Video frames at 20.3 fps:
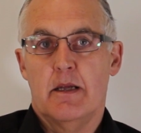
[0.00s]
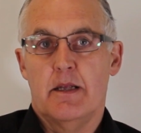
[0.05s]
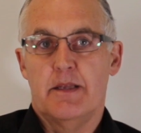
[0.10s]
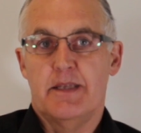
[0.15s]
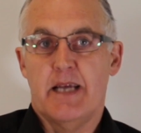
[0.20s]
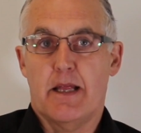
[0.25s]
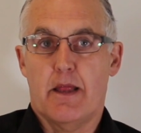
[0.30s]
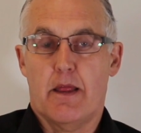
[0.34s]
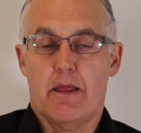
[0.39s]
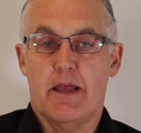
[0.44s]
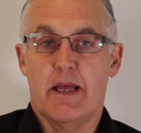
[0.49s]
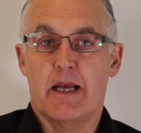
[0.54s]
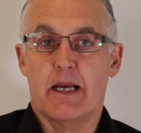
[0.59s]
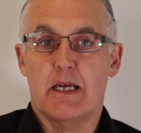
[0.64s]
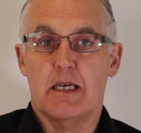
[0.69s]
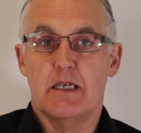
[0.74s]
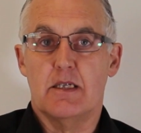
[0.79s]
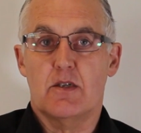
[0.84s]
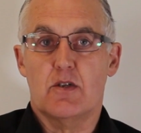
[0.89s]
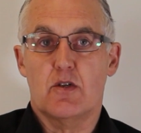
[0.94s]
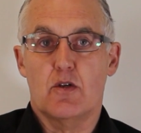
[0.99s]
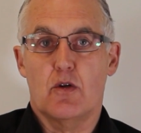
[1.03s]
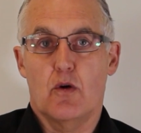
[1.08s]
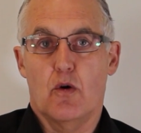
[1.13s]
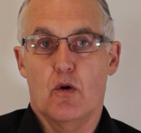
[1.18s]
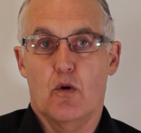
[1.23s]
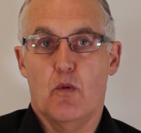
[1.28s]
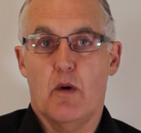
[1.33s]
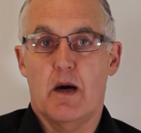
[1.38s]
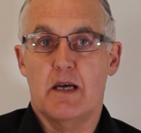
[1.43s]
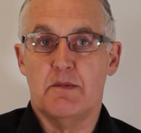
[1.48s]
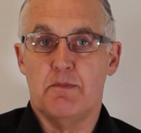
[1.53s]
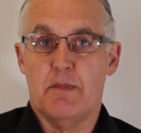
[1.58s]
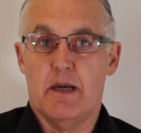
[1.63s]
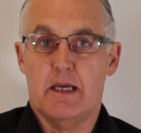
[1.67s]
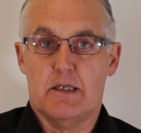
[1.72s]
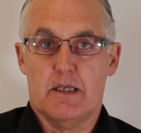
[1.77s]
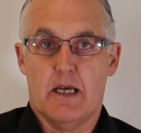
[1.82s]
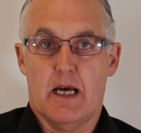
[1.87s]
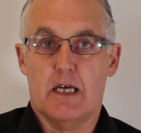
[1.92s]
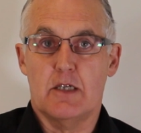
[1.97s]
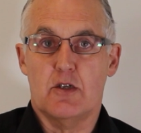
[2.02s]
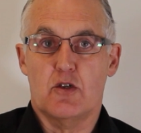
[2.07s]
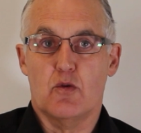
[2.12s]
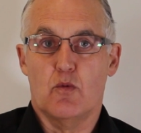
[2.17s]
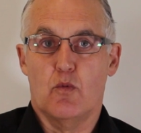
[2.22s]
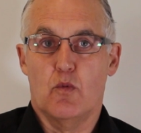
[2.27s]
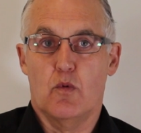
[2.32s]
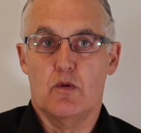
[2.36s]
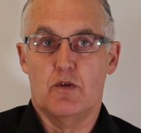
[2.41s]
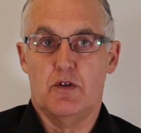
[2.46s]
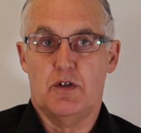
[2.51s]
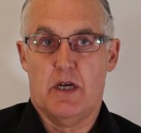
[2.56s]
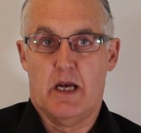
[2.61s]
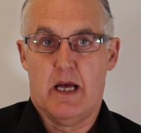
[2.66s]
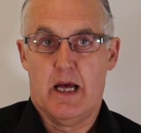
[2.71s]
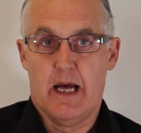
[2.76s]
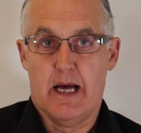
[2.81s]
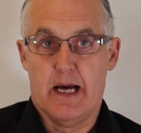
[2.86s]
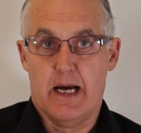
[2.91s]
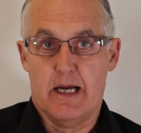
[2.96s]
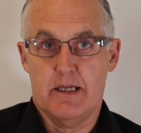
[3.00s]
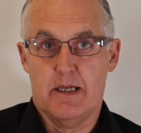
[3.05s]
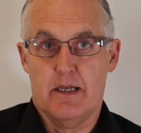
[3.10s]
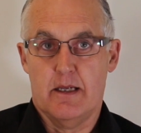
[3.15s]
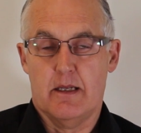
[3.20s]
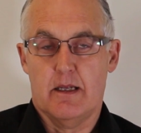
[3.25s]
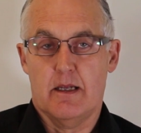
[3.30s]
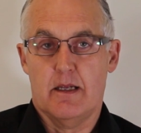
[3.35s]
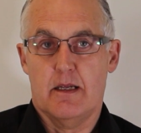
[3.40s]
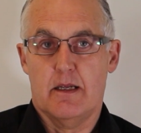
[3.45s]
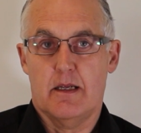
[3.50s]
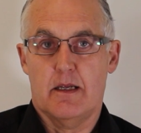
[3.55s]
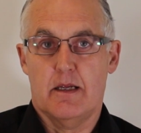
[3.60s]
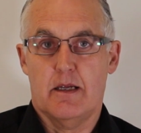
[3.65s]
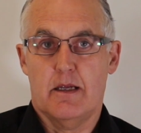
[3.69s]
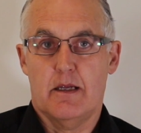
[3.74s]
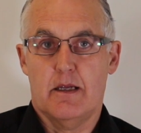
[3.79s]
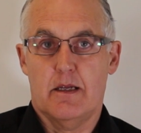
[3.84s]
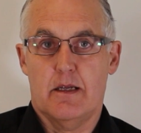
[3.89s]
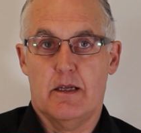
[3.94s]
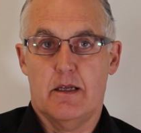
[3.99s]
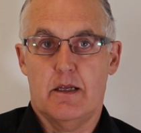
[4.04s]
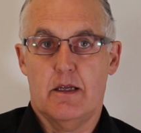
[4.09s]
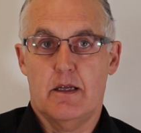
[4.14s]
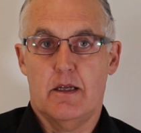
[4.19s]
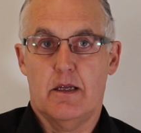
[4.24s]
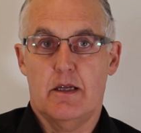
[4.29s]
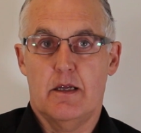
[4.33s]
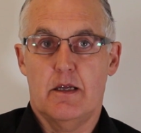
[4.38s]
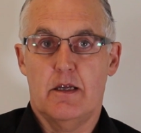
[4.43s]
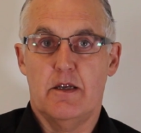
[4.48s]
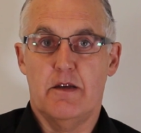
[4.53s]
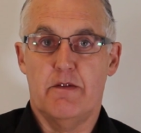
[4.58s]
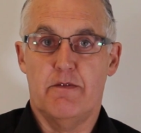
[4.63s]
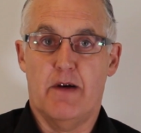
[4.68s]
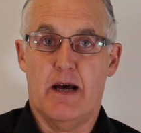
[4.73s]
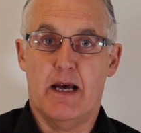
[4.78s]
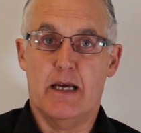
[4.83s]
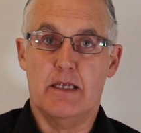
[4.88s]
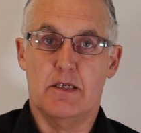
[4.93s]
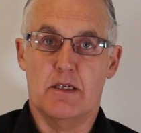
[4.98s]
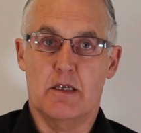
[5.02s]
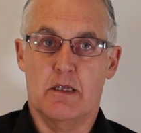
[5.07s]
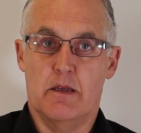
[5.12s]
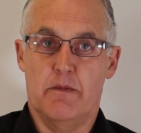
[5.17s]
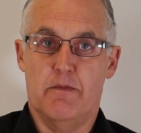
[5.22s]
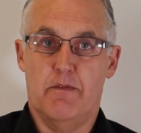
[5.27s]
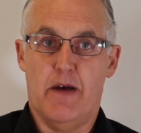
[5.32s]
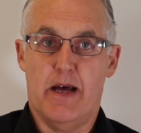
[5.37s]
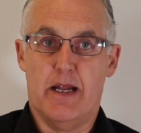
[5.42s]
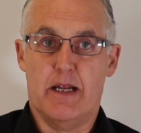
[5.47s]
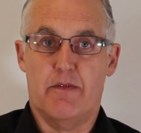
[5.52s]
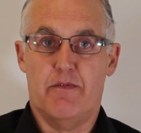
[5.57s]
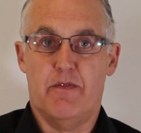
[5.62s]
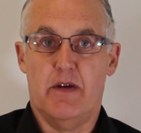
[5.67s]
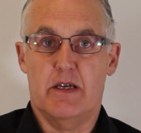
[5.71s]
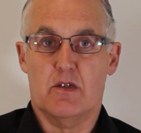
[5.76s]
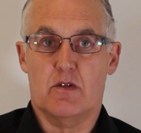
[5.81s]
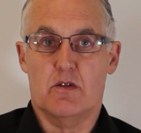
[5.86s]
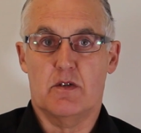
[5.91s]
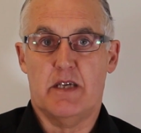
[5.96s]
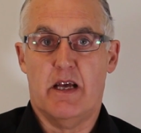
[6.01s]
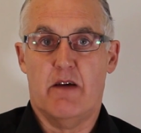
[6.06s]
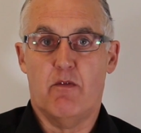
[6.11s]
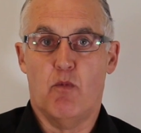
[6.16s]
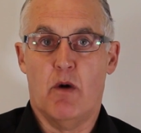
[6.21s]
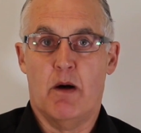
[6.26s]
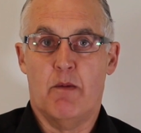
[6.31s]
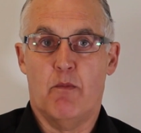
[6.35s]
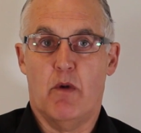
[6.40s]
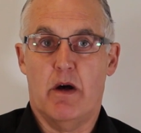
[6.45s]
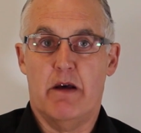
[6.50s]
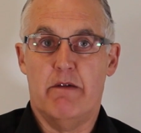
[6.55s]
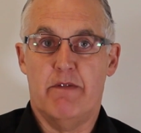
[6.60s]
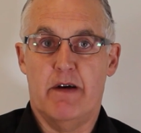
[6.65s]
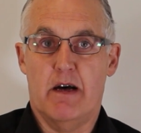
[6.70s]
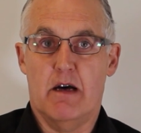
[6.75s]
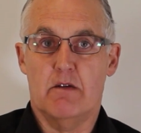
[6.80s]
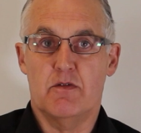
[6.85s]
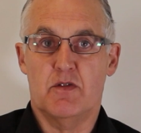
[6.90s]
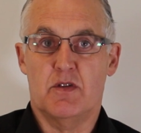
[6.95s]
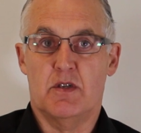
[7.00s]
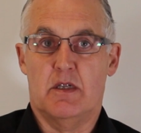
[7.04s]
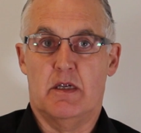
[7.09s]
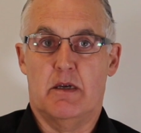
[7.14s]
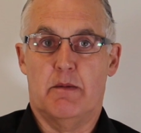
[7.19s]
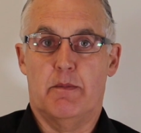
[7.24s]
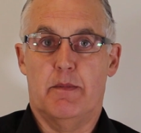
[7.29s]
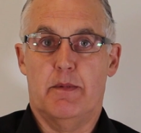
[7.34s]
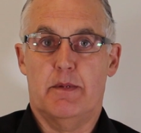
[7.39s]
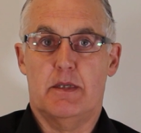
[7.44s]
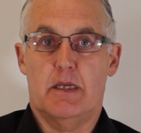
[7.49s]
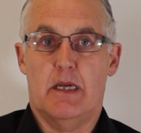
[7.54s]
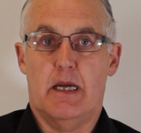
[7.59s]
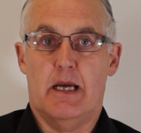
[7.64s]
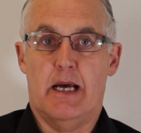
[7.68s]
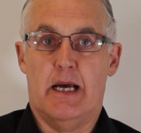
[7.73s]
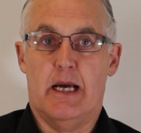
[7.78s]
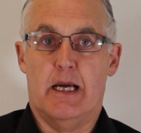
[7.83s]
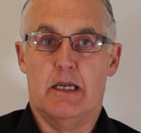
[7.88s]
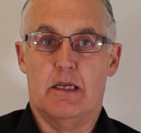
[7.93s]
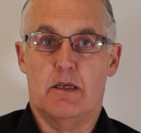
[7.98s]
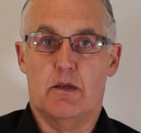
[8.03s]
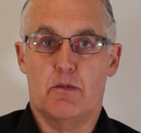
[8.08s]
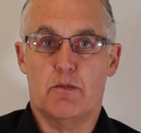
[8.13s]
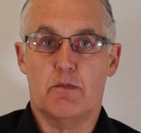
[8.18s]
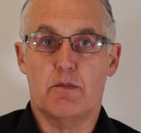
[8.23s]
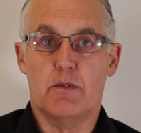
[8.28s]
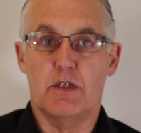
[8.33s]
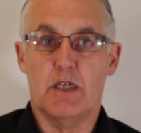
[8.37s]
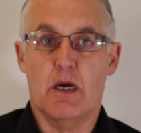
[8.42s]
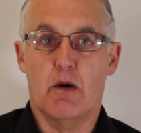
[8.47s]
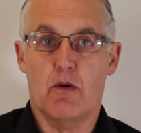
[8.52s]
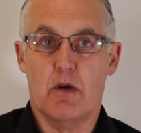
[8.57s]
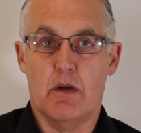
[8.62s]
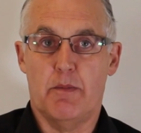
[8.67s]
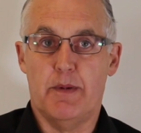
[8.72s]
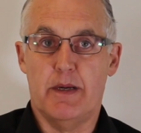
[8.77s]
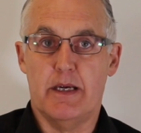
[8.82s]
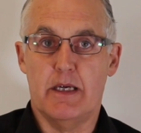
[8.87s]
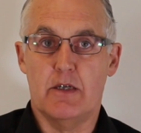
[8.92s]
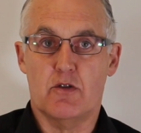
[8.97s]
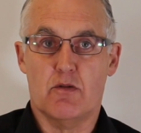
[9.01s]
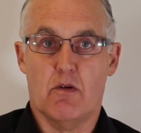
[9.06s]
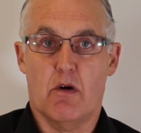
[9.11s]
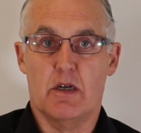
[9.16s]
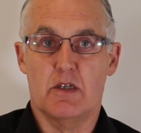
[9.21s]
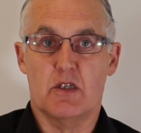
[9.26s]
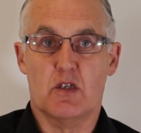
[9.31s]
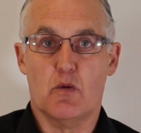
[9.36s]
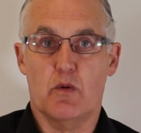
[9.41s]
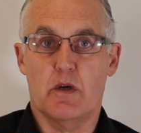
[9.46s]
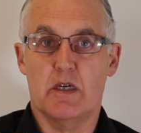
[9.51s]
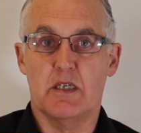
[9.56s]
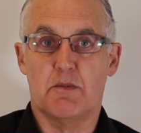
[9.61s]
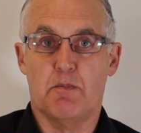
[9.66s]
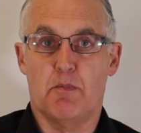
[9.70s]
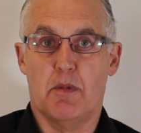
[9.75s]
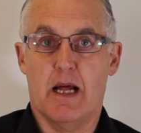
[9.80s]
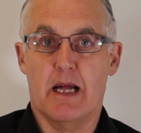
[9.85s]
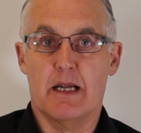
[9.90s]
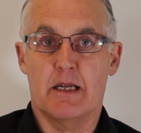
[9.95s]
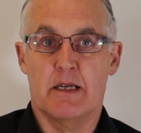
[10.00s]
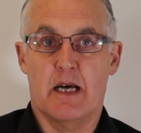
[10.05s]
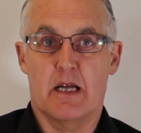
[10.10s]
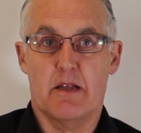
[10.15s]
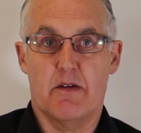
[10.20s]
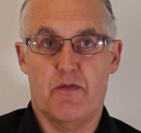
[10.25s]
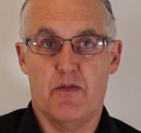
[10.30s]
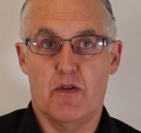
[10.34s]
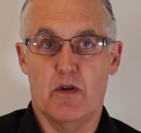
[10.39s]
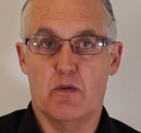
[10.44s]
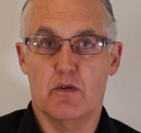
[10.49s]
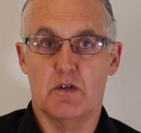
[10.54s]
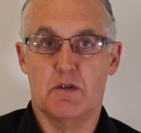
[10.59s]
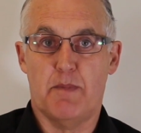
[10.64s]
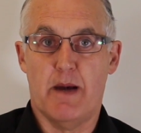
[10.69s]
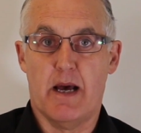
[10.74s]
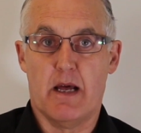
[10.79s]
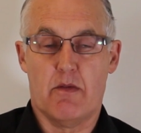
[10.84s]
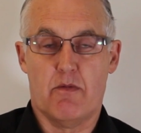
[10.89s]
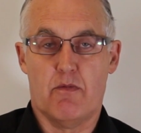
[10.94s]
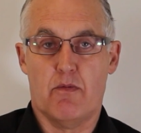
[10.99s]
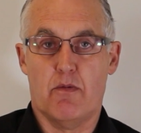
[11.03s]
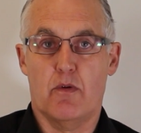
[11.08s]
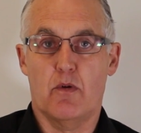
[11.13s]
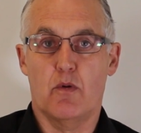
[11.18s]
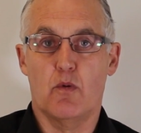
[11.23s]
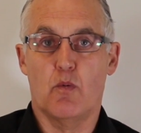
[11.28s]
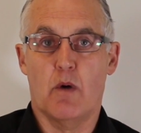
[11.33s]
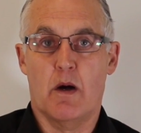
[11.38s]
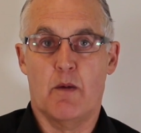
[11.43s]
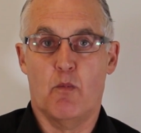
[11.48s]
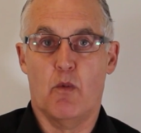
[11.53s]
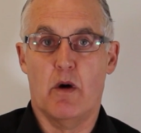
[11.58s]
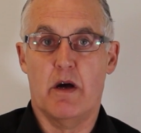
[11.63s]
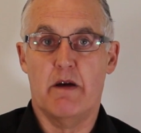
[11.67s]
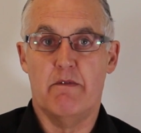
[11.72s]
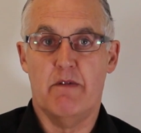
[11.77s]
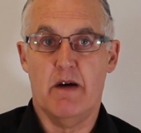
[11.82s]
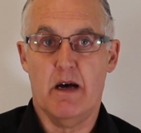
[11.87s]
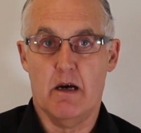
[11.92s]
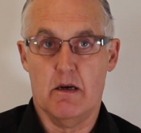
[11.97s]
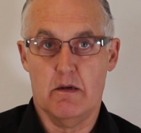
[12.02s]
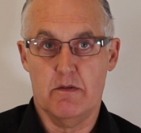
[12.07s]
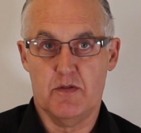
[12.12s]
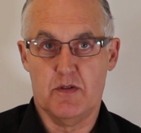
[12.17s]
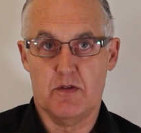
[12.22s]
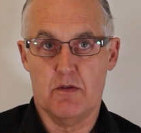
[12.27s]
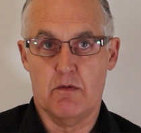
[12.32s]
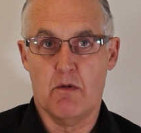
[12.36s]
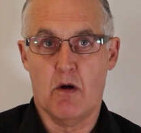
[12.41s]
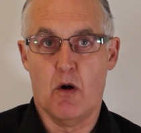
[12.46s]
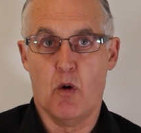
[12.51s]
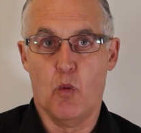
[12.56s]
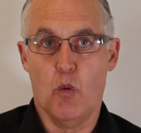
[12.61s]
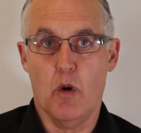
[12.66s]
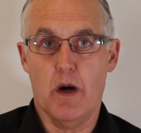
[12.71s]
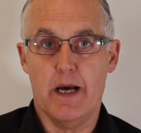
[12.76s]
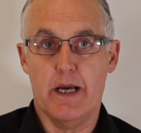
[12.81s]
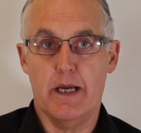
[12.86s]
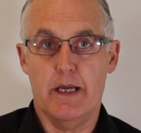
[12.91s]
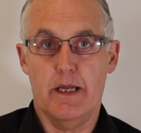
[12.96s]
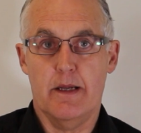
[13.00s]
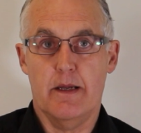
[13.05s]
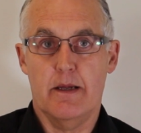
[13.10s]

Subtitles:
The other thing is to always massage towards your heart. Your veins and lymphatic vessels have one-way valves in them, and you don't want to be trying to squeeze blood and other fluids back through one-way valves the wrong way.